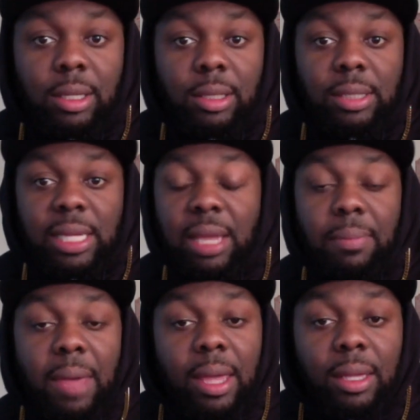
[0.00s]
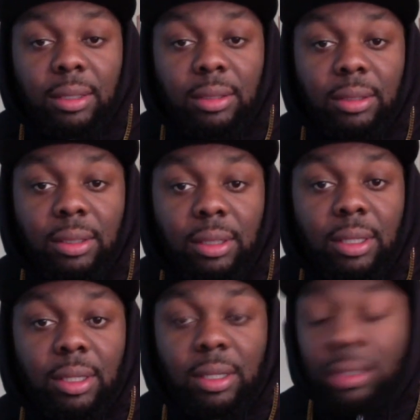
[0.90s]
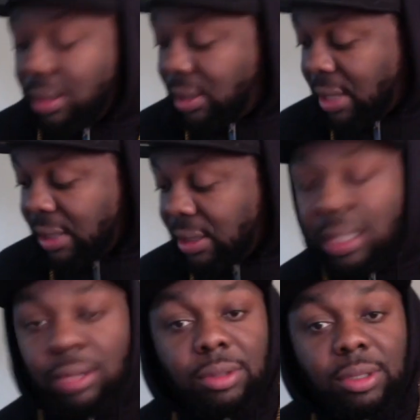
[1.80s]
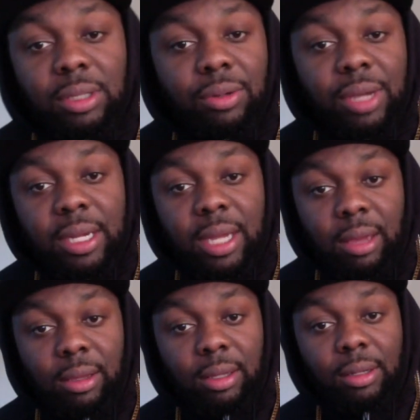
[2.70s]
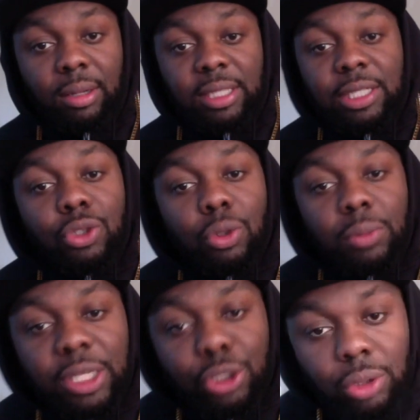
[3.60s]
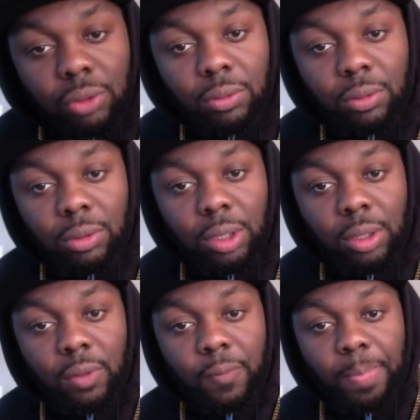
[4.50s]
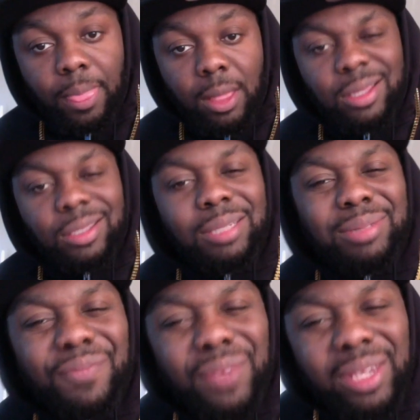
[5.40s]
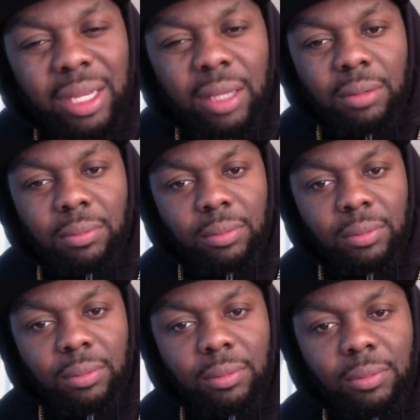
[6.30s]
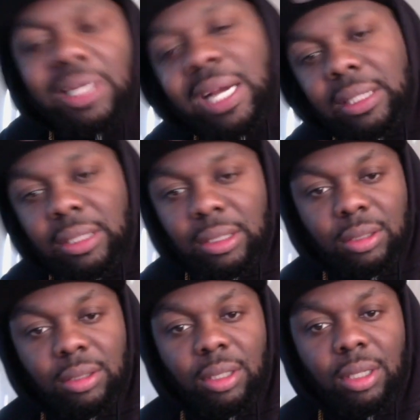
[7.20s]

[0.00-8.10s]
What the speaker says: Not that bad. These guys are still getting there. They still doing what they do. The team said, forget him. We got this.